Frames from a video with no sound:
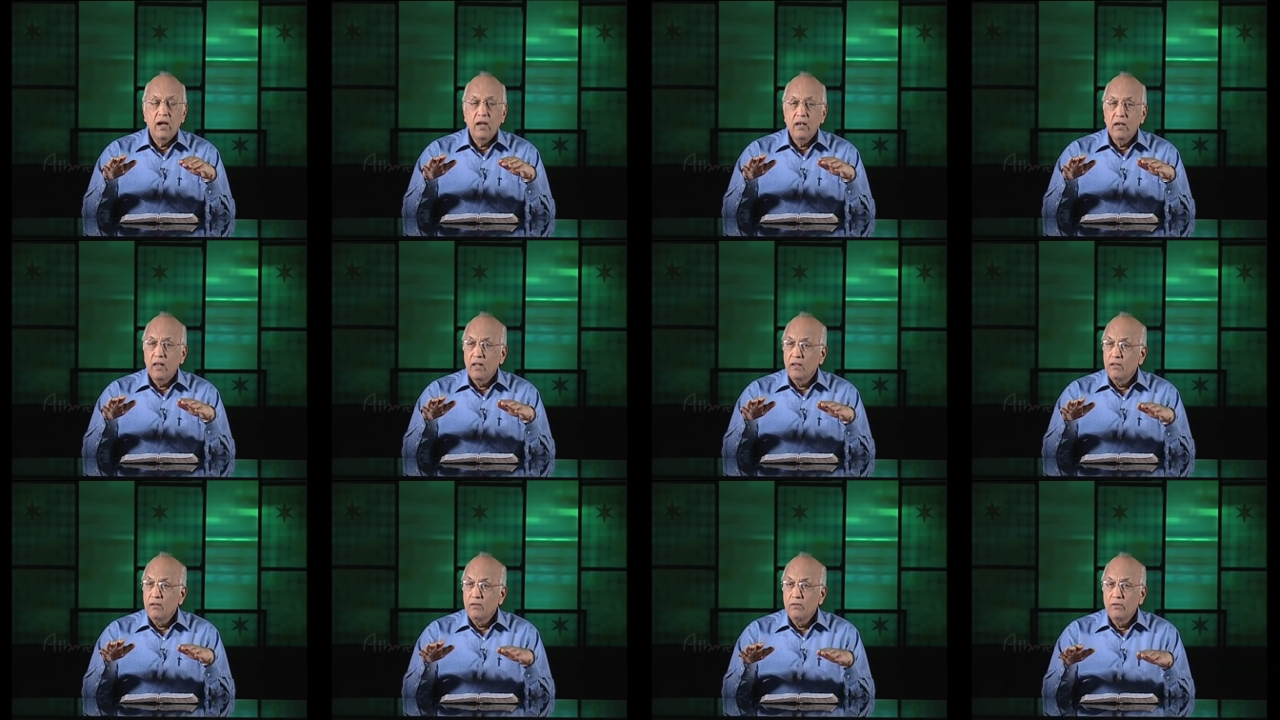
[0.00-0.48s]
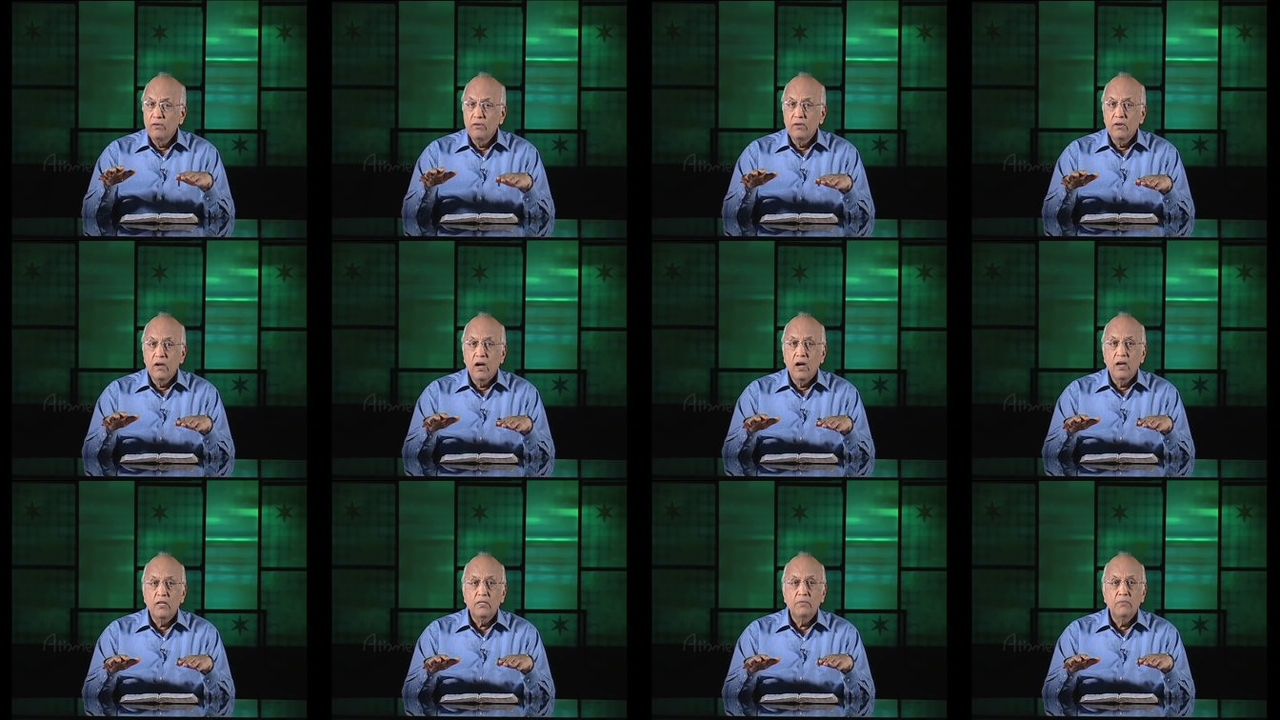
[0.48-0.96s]
I'd like to go
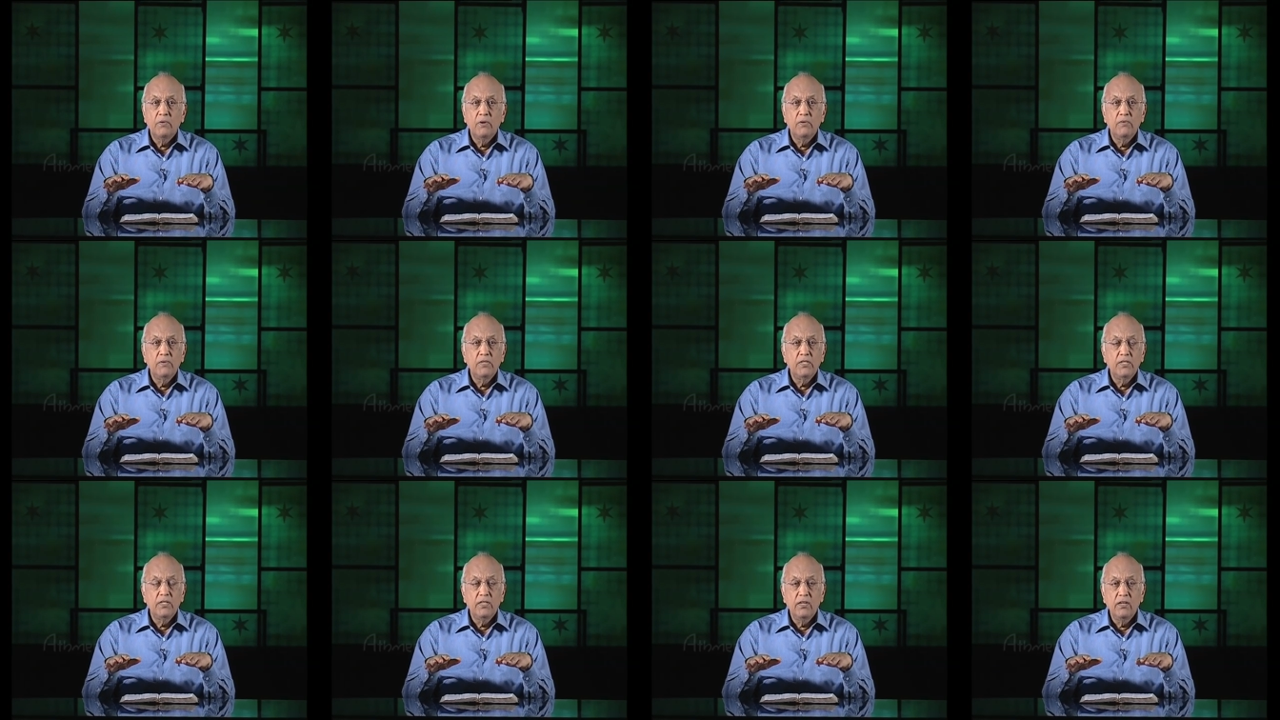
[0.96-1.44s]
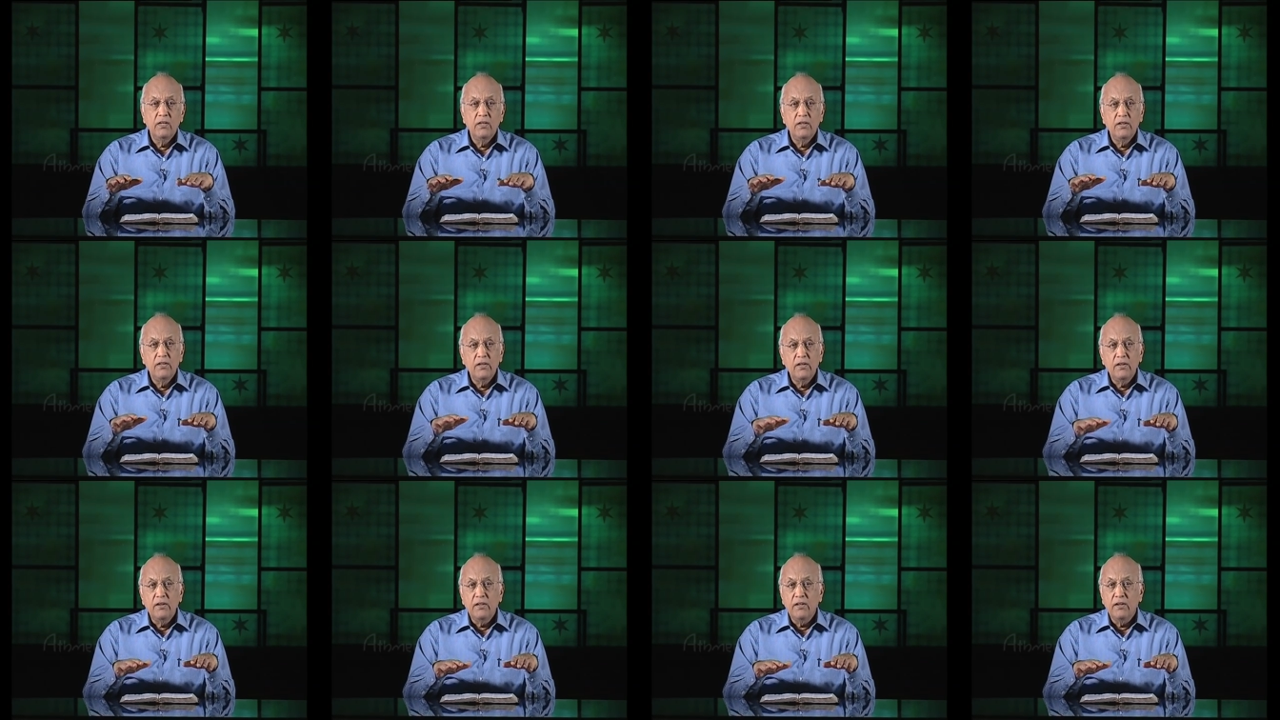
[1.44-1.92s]
to a hospital which is a
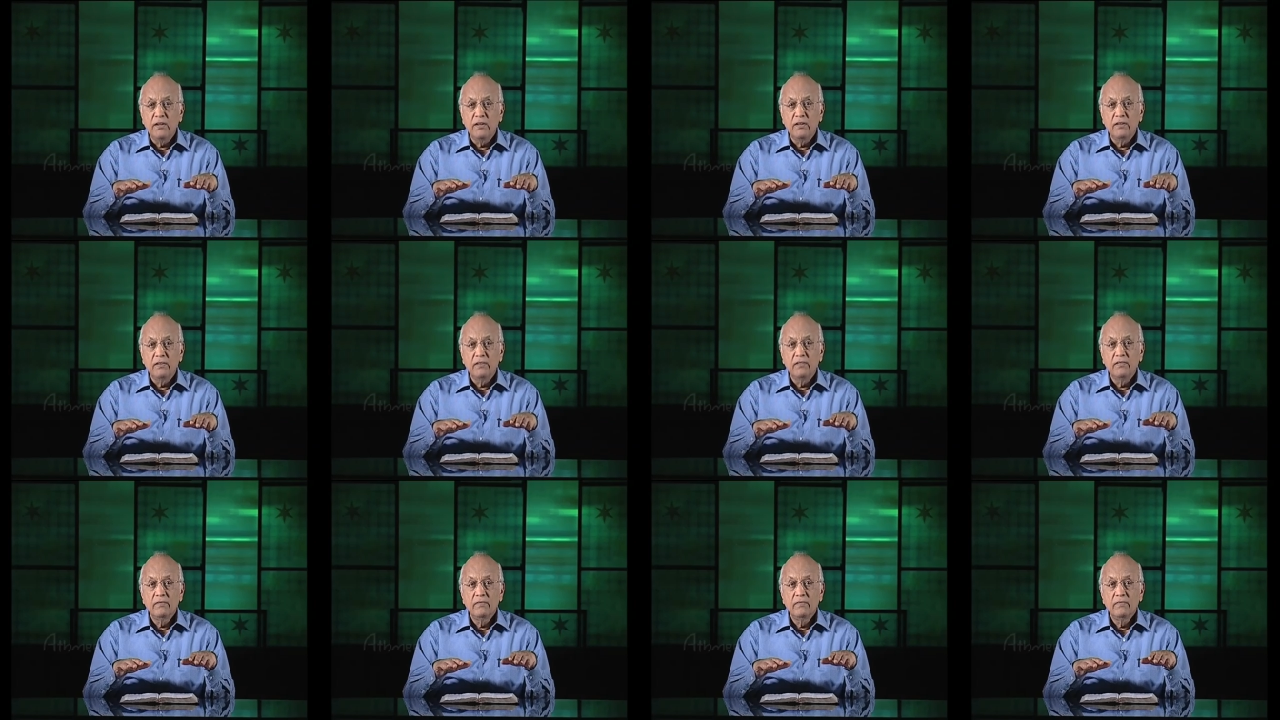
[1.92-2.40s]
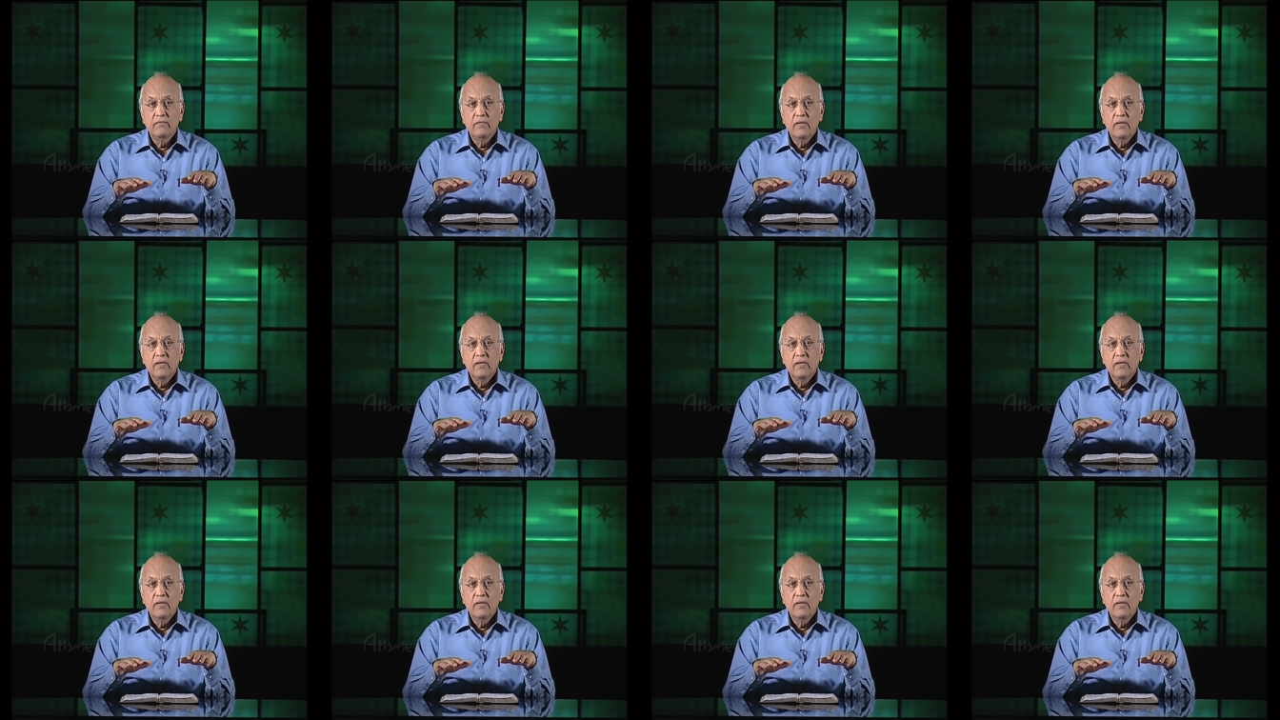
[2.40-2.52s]
little dirtier.